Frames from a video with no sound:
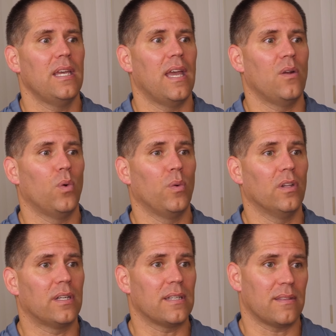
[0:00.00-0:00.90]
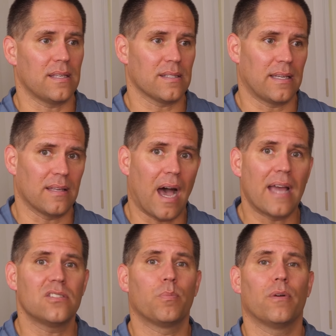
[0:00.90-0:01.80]
And when we looked at things like the
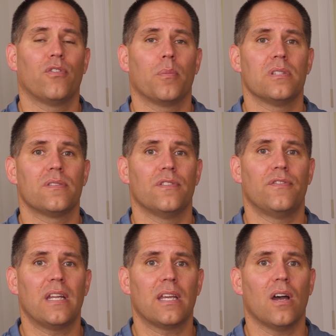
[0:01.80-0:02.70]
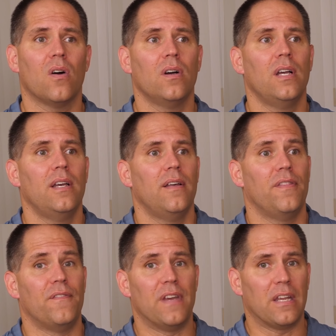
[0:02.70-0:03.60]
ISO performance for video,
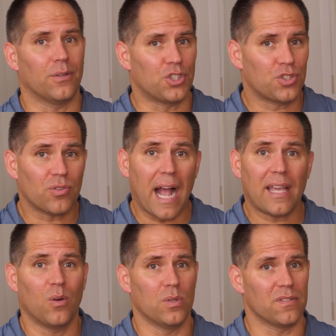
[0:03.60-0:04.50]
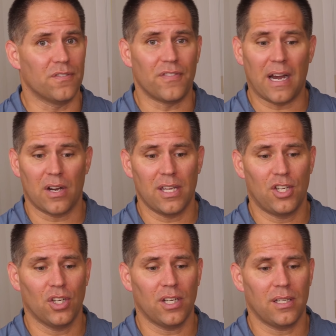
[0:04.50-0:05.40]
the video tracking was very
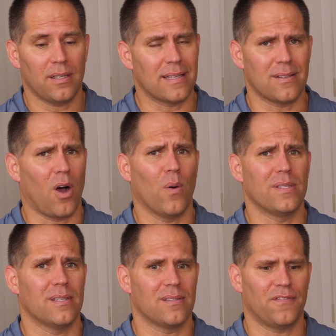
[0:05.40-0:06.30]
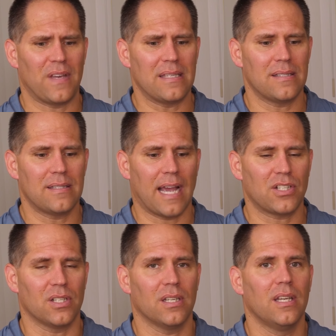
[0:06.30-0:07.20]
good, as it always is, the face
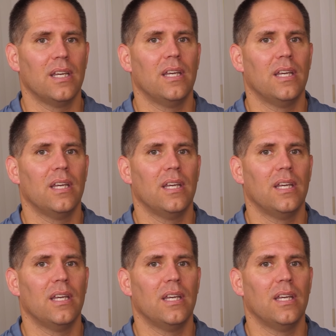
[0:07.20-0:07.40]
detection.